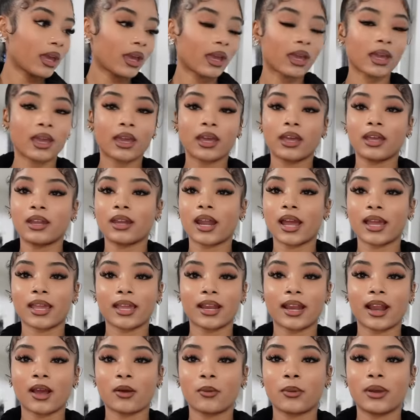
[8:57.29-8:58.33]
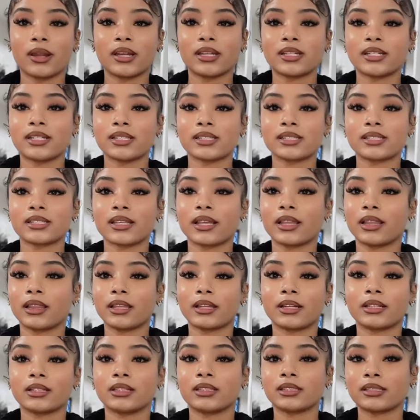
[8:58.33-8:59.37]
and I cannot wait to just
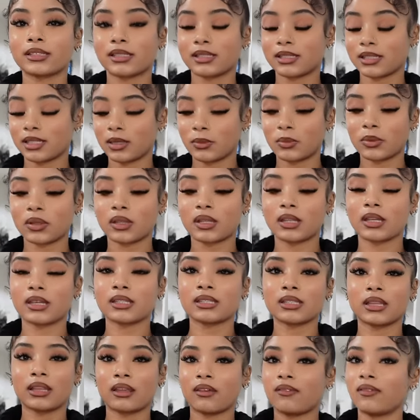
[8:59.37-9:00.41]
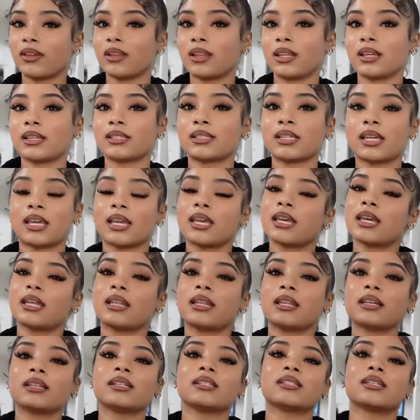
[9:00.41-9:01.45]
literally sleep in this, live in this, eat
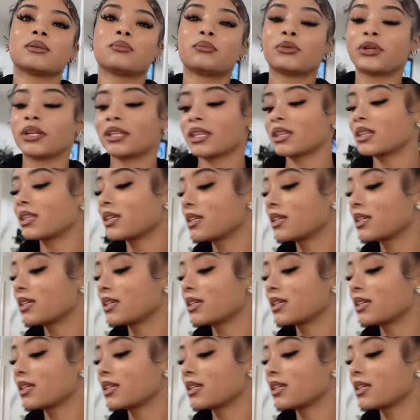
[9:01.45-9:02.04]
in this, and breathe in